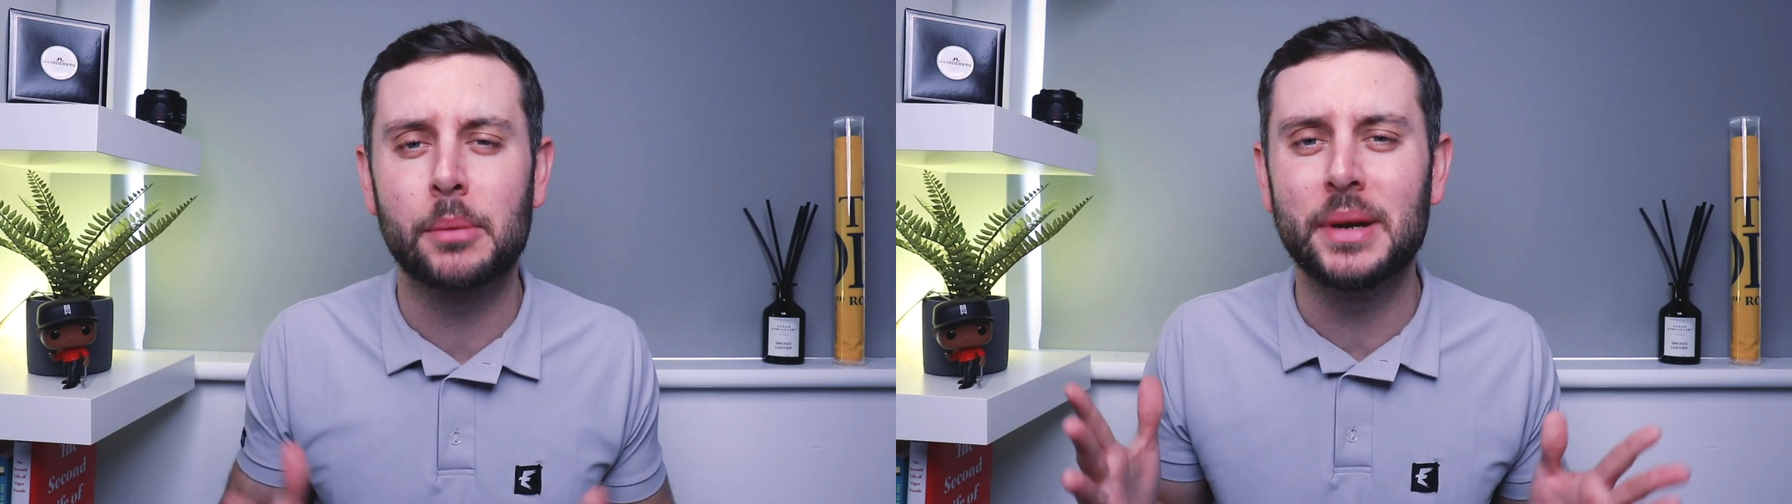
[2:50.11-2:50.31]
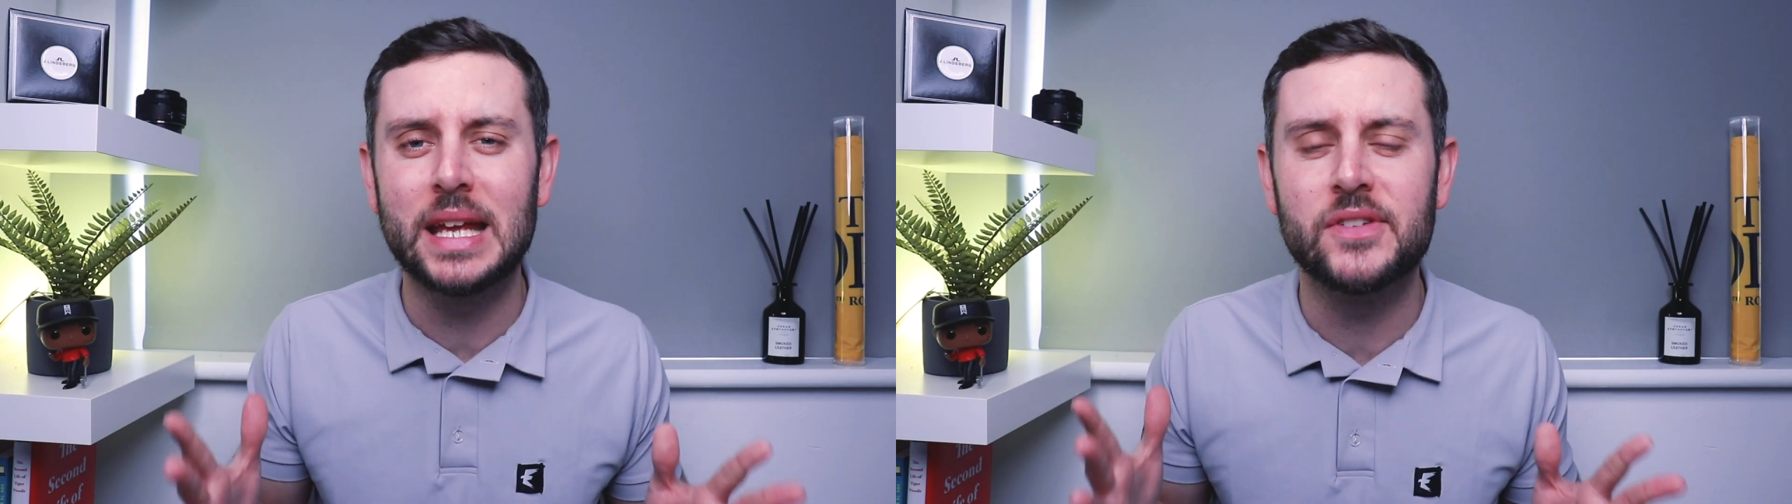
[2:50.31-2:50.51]
I
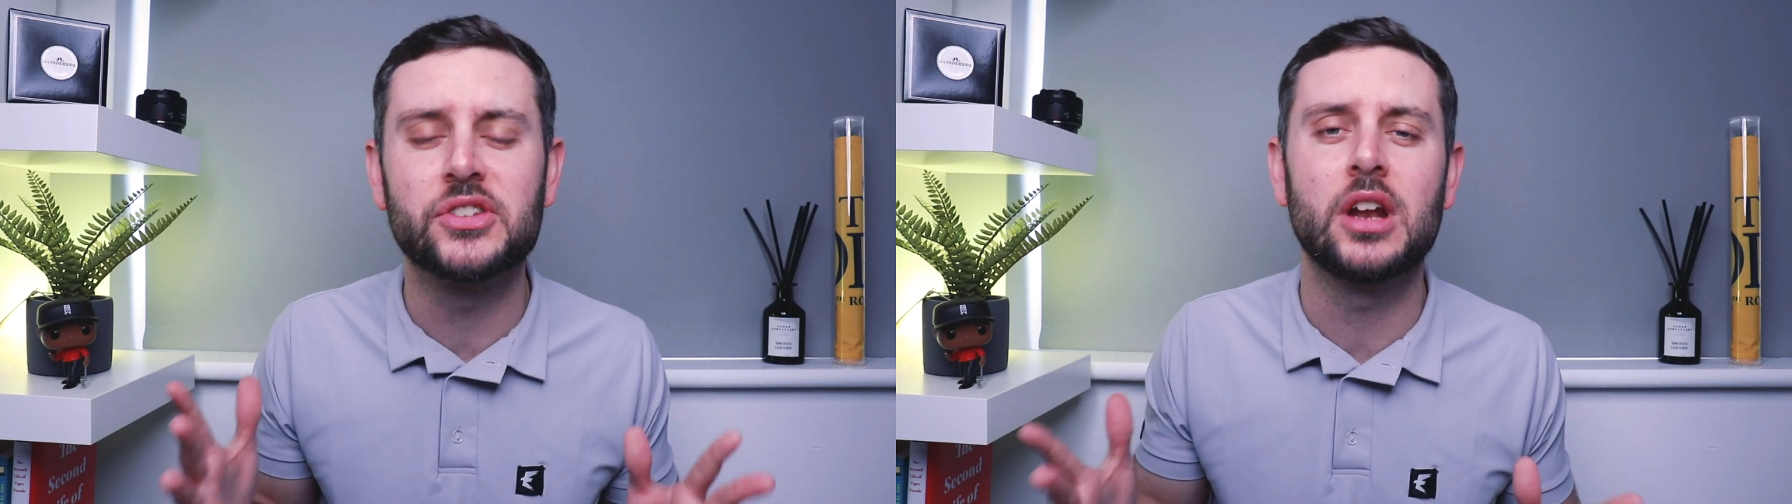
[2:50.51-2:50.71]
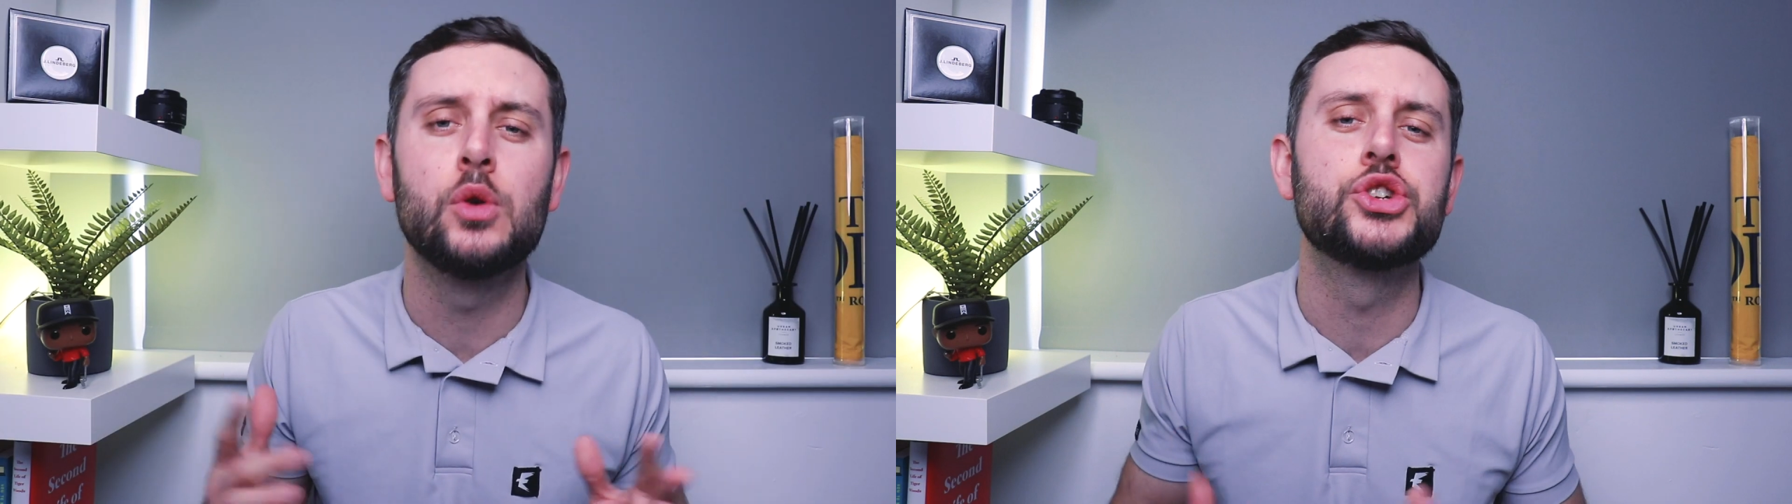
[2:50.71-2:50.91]
believe
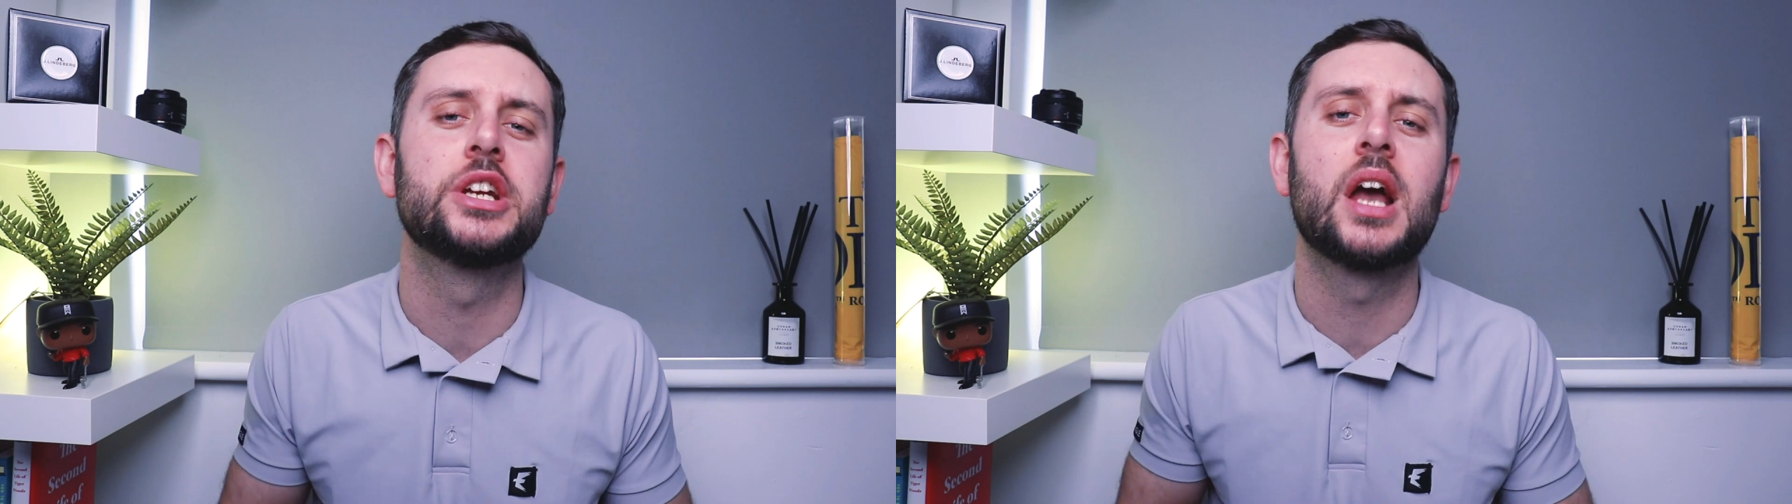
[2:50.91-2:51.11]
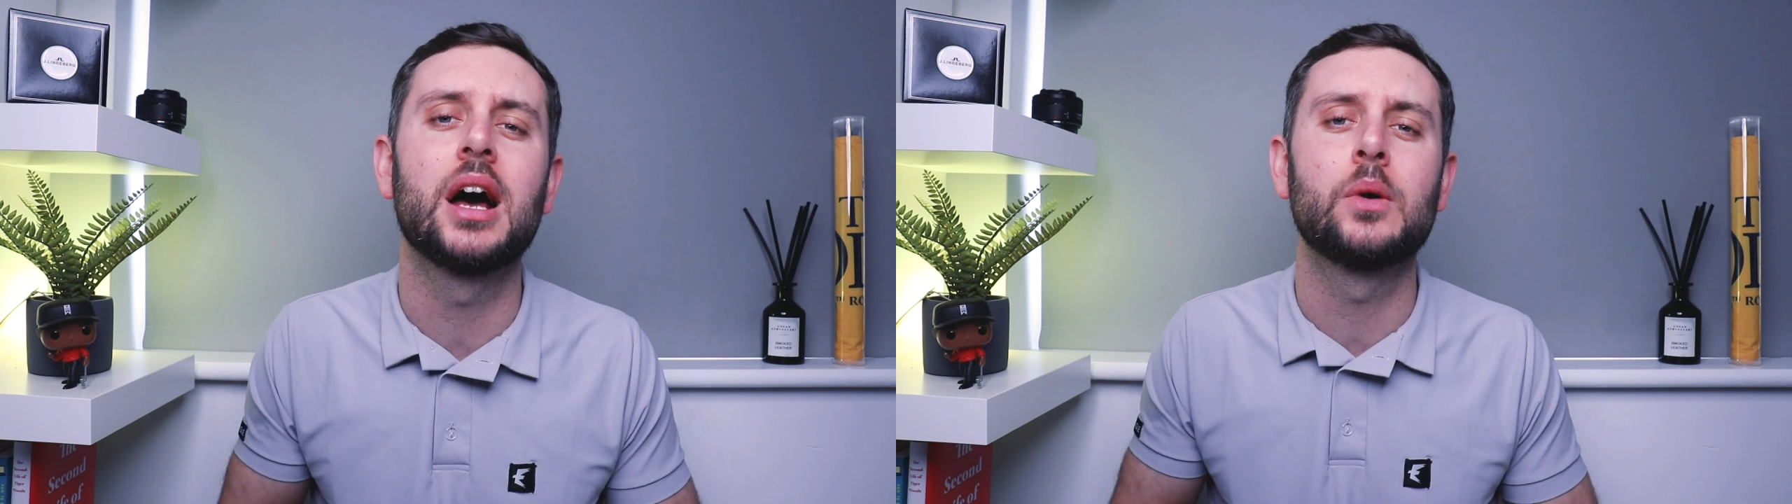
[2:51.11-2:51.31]
it's an OG
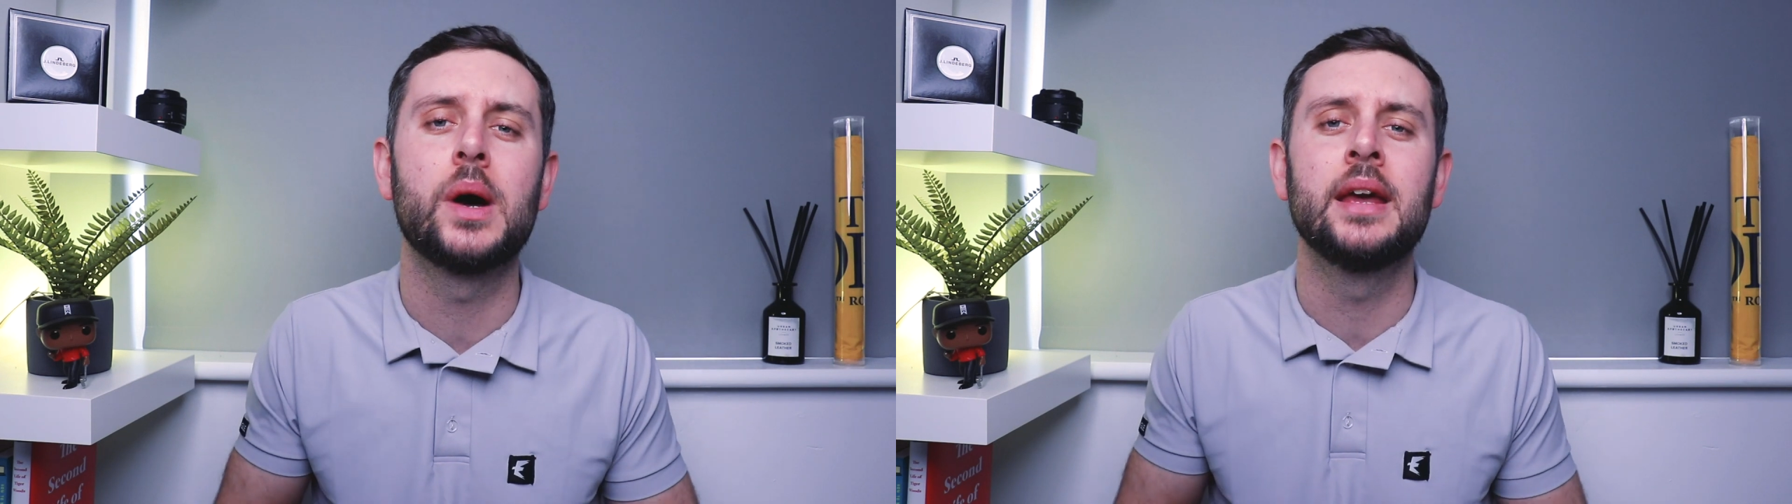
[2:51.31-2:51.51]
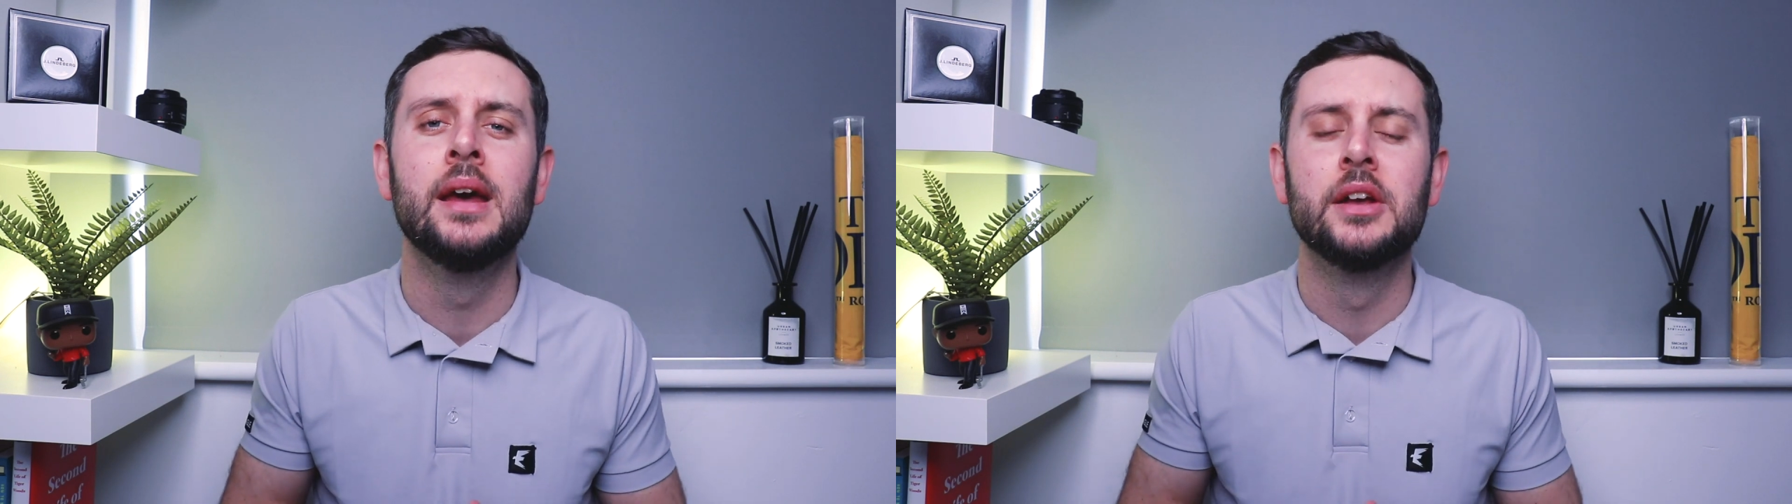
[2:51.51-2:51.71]

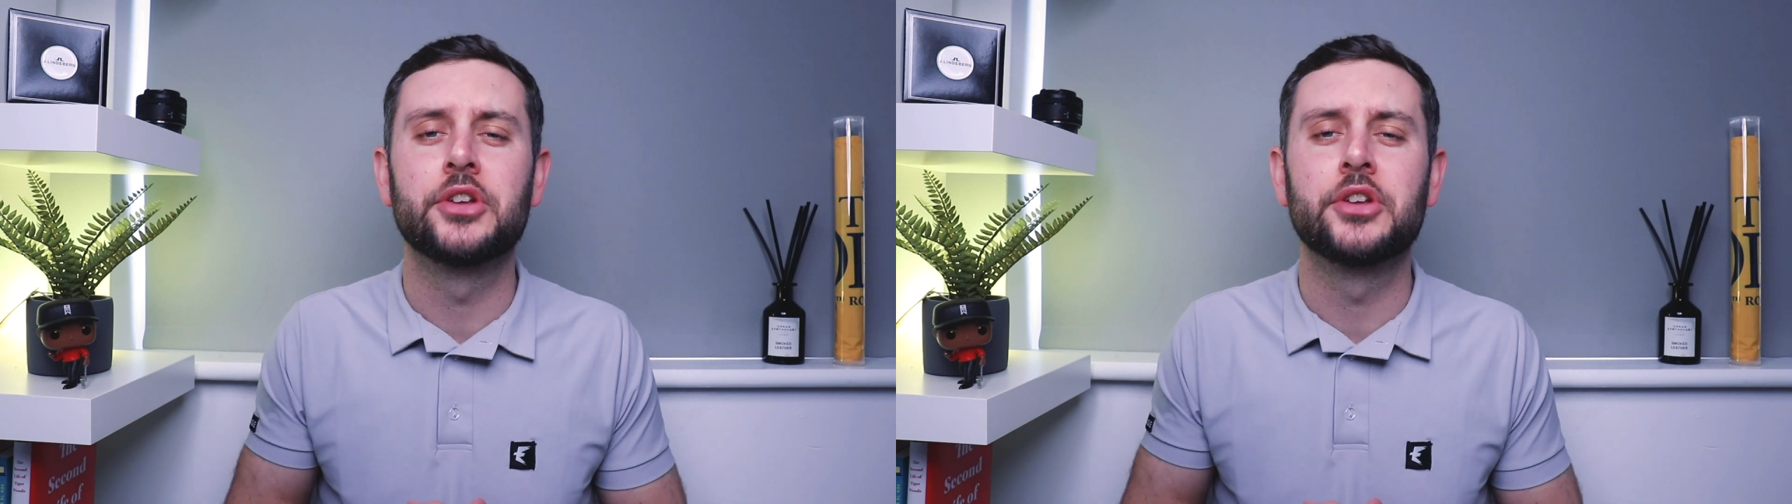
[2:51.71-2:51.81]
colorway,